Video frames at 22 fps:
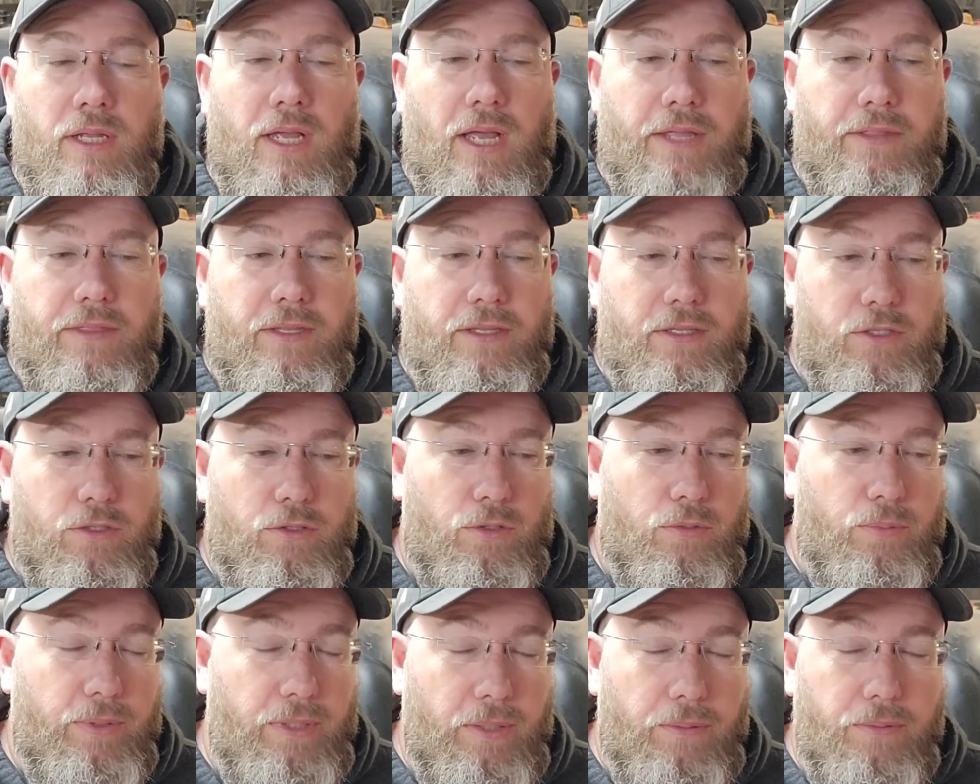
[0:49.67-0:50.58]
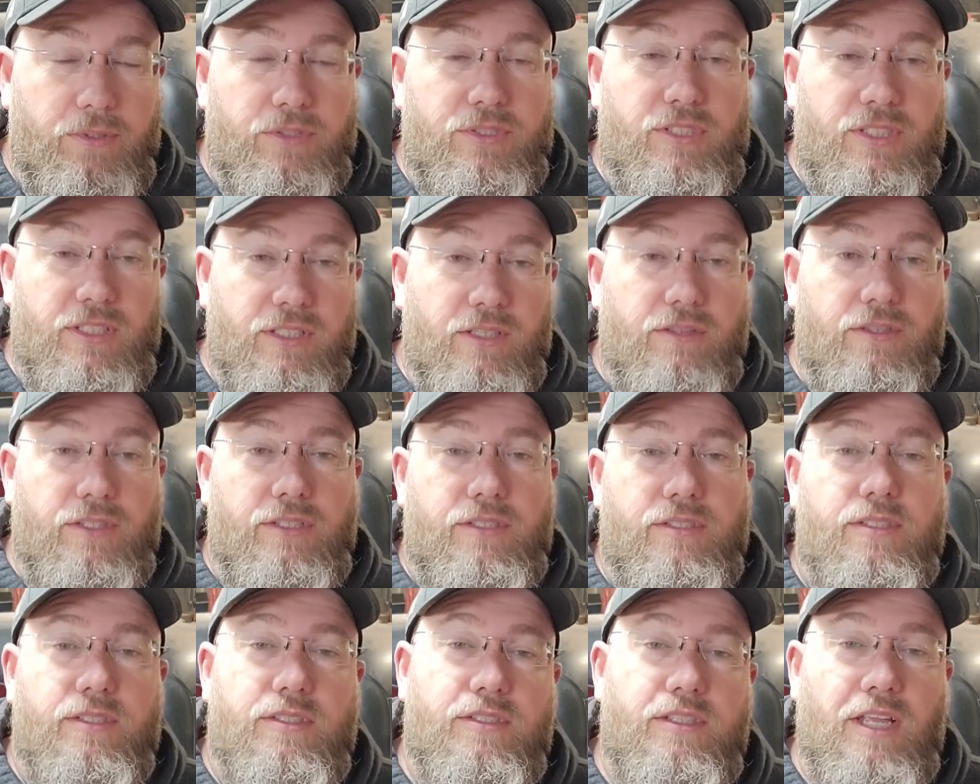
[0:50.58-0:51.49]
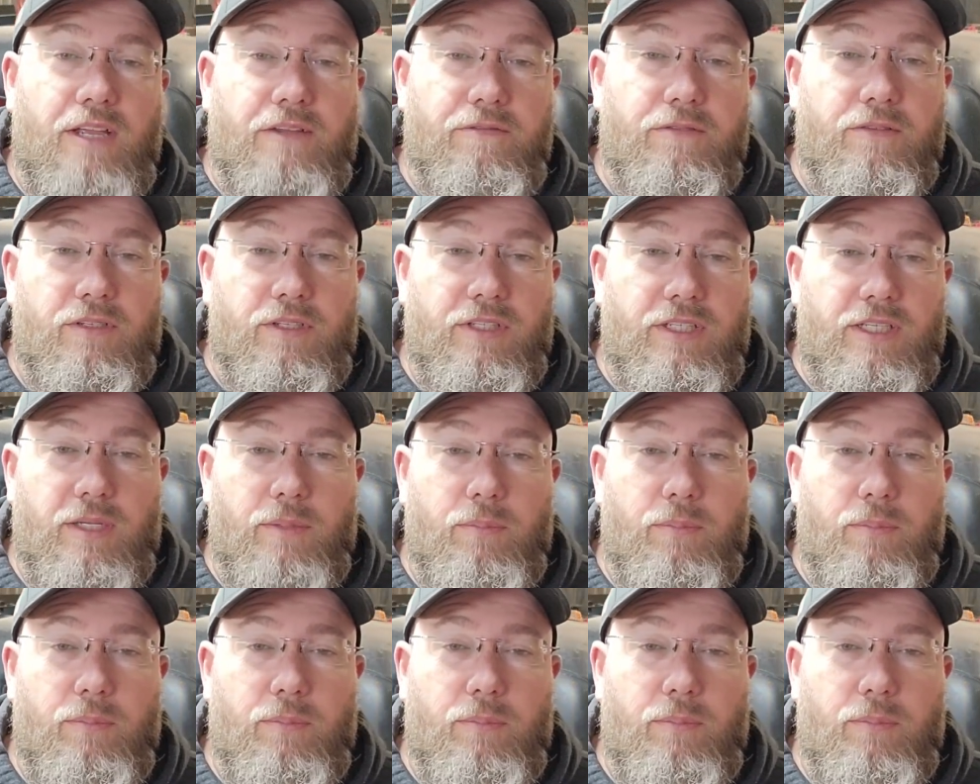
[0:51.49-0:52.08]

I think you'll be able to see that this is definitely